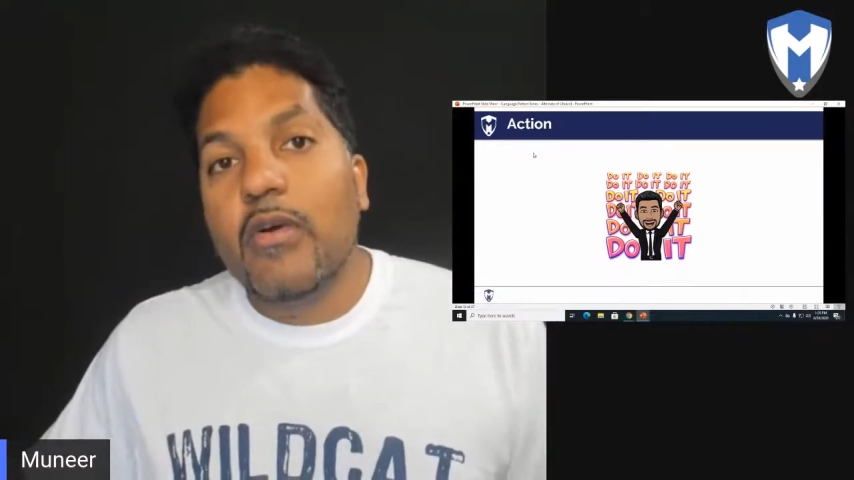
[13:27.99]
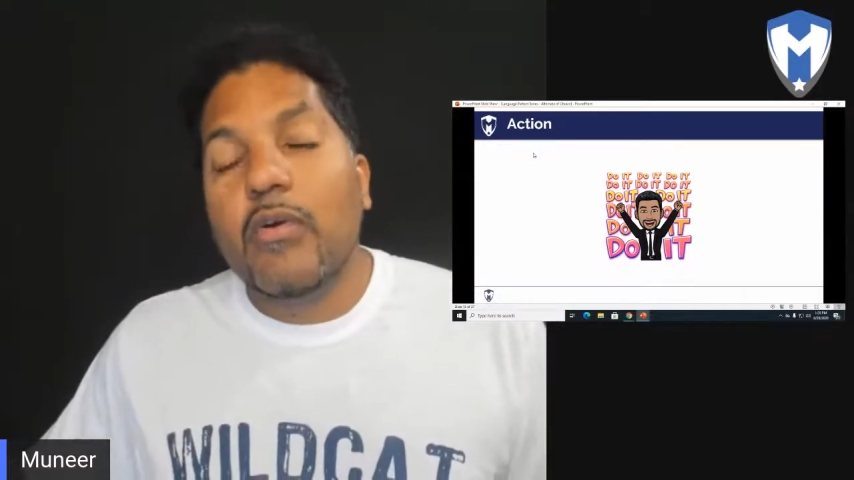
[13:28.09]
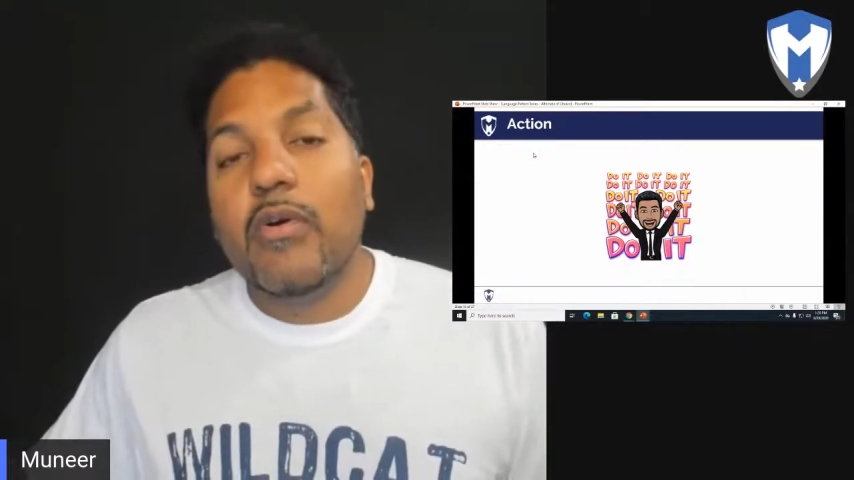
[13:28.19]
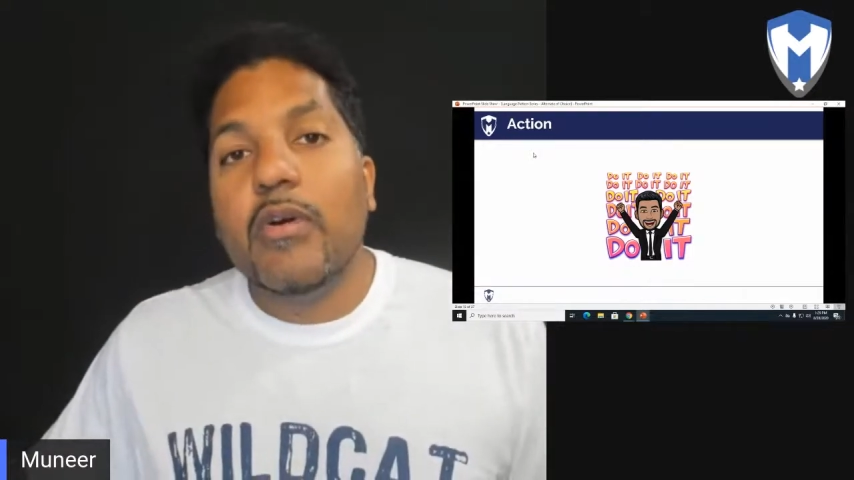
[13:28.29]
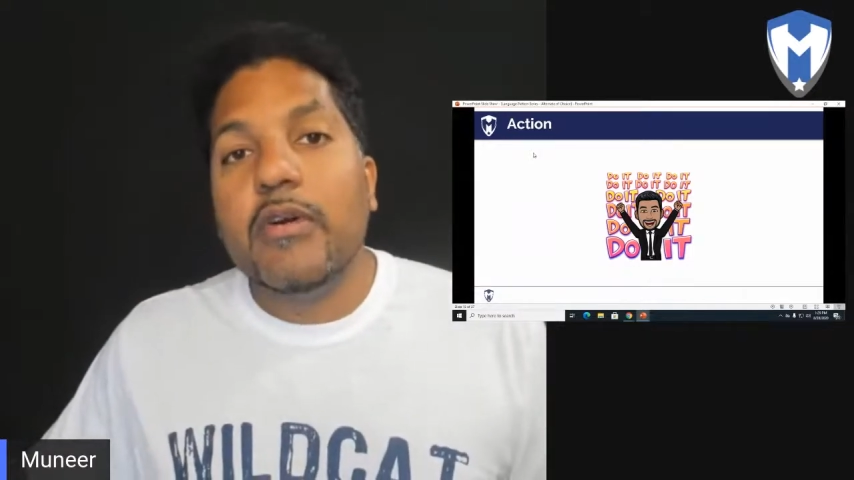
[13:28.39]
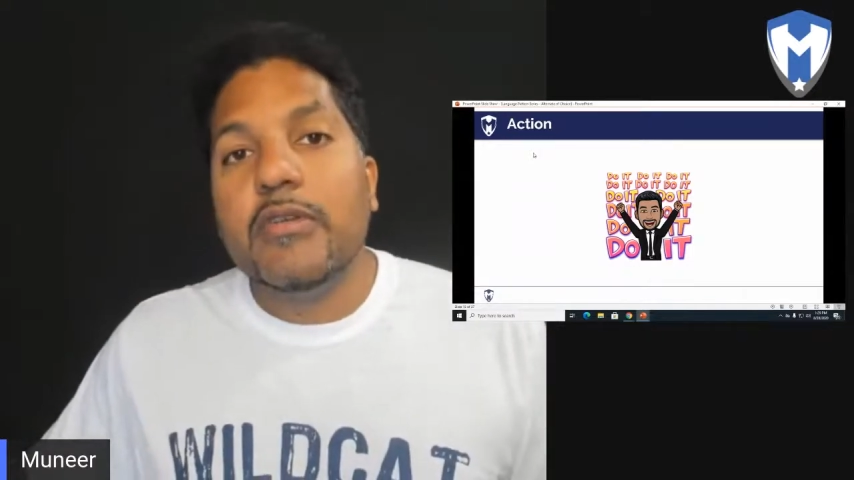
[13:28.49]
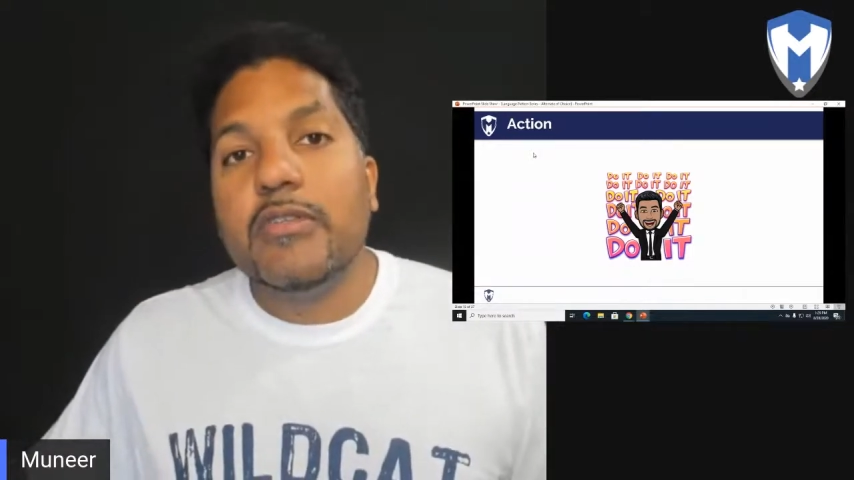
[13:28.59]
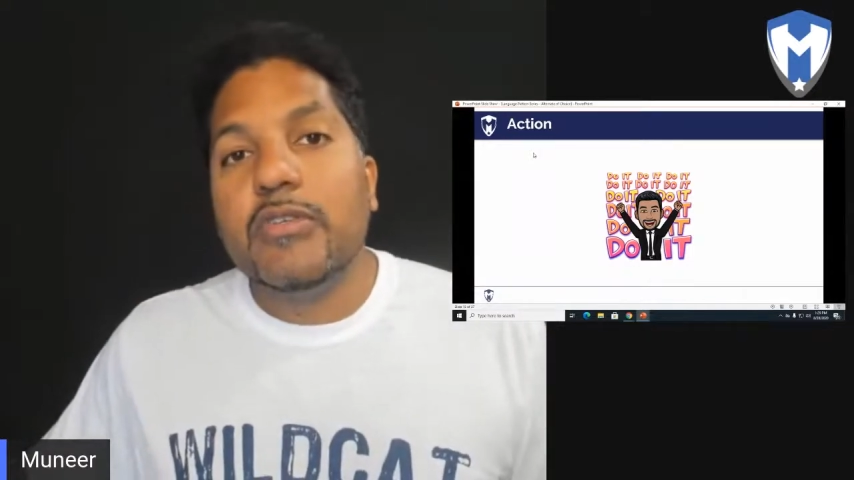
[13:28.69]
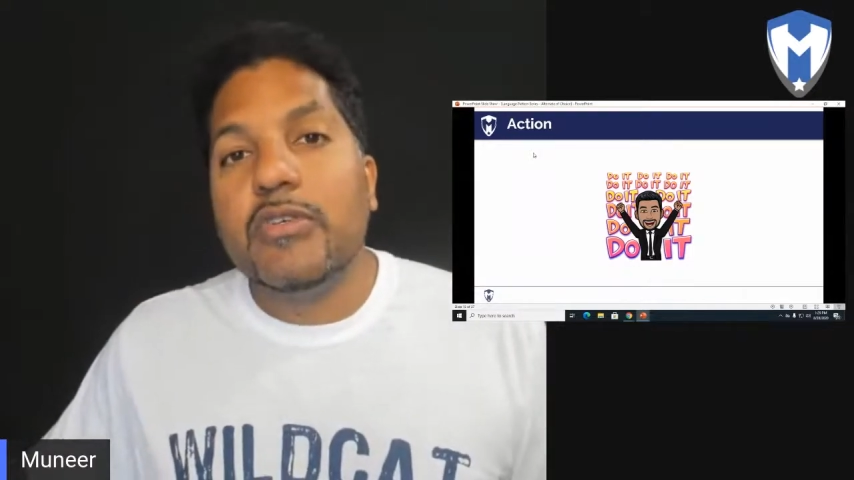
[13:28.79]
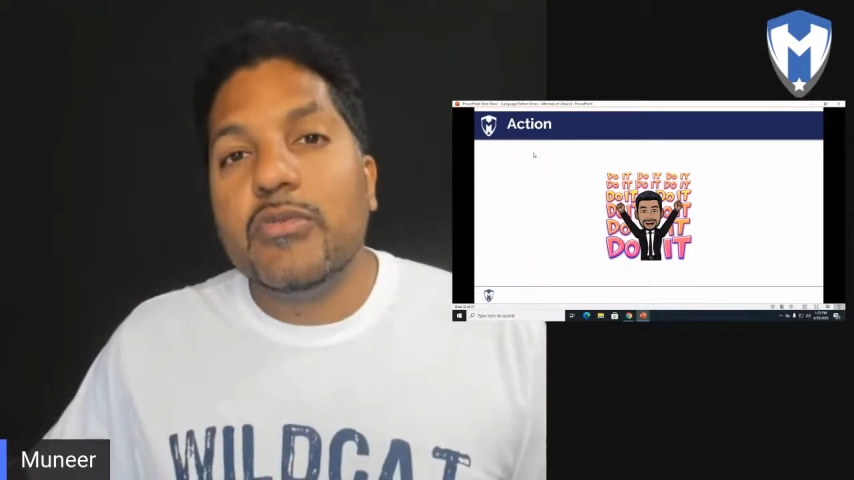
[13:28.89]
or
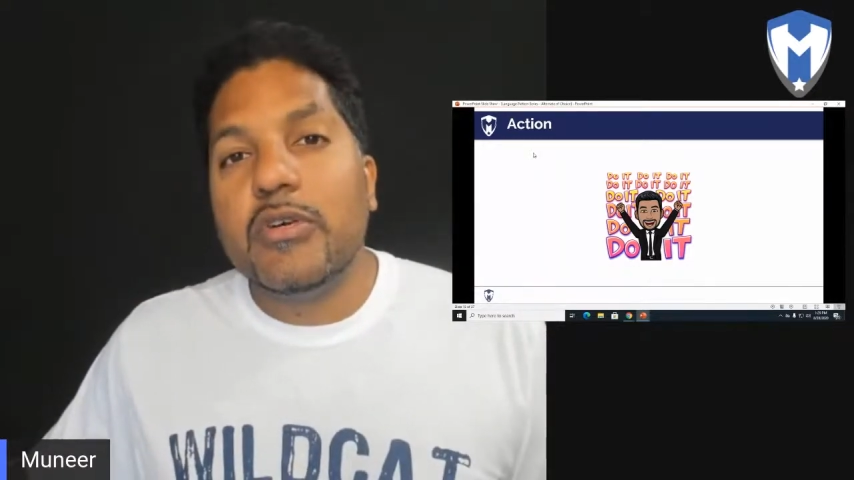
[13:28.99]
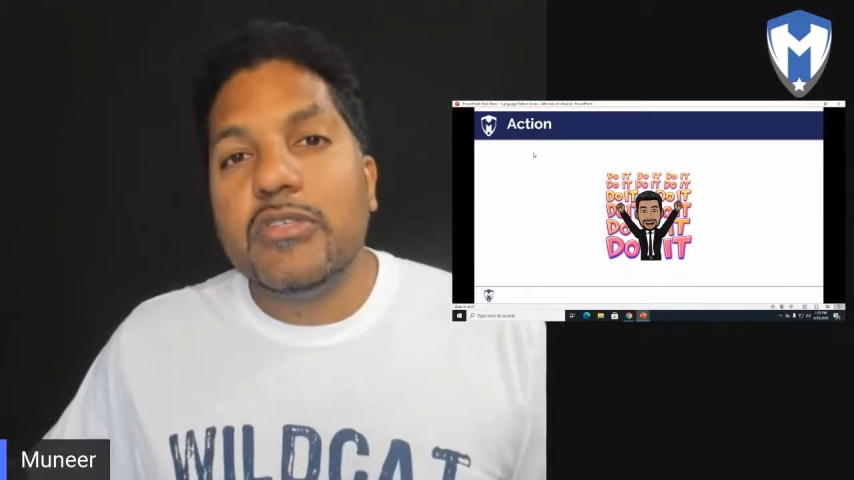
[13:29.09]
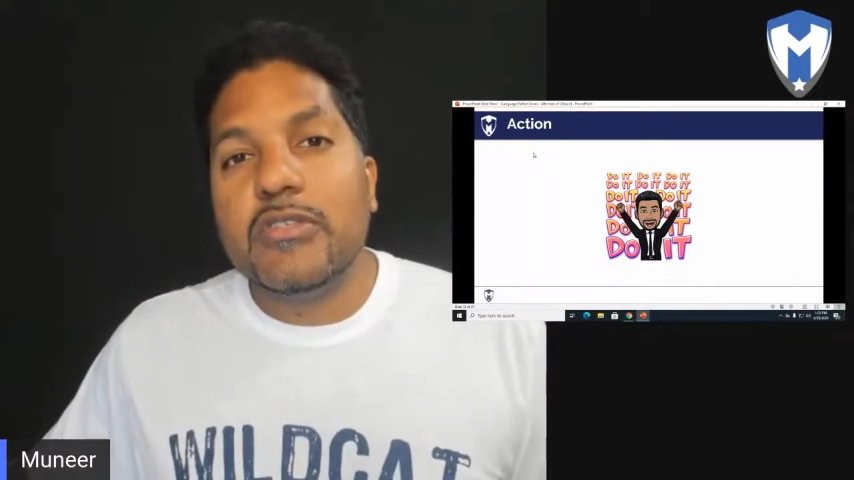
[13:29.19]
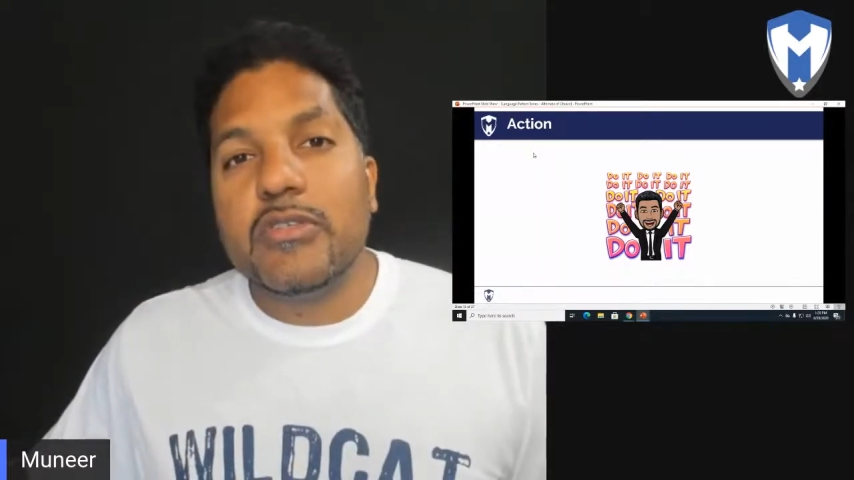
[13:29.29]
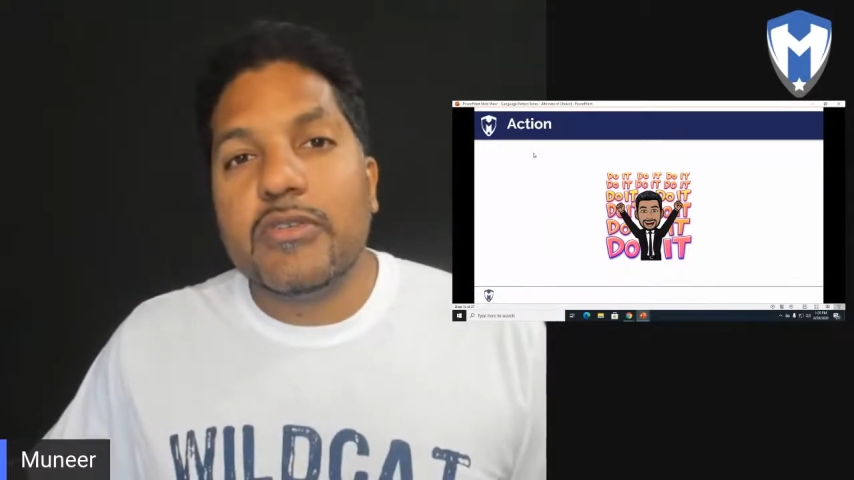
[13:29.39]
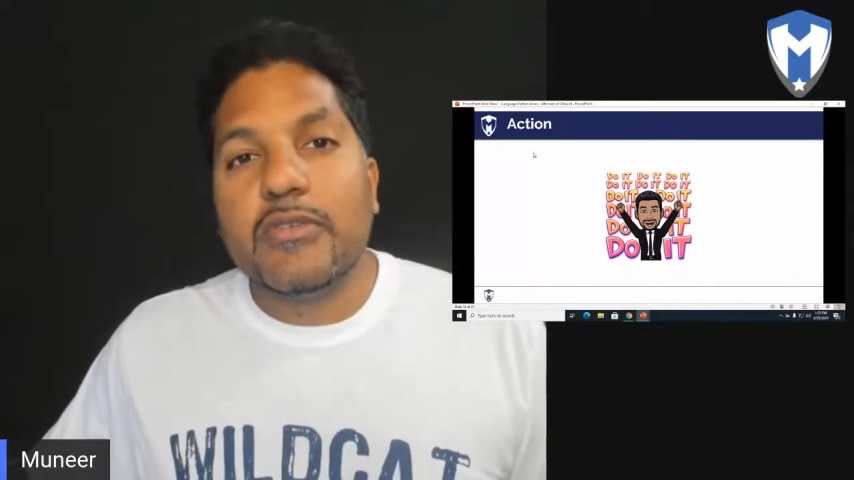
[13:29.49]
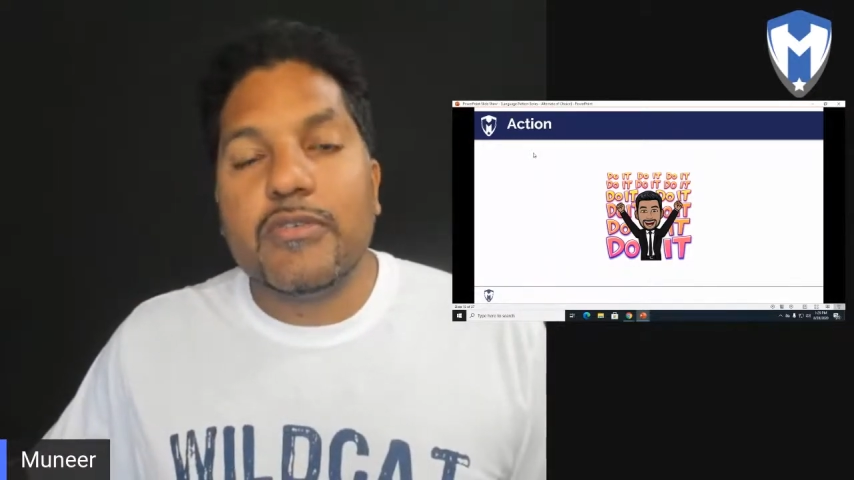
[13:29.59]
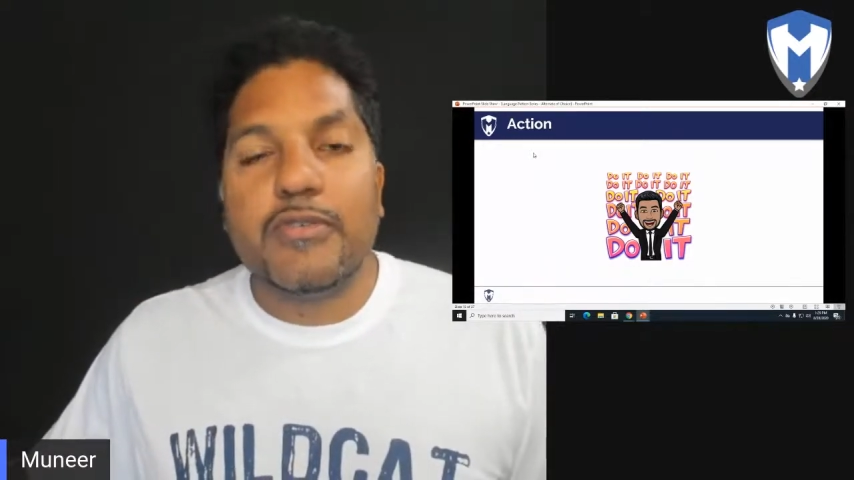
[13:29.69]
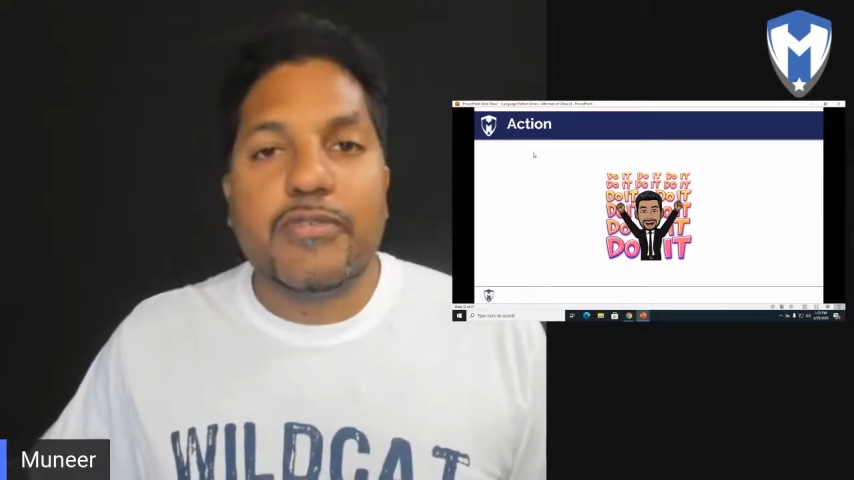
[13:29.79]
do you want to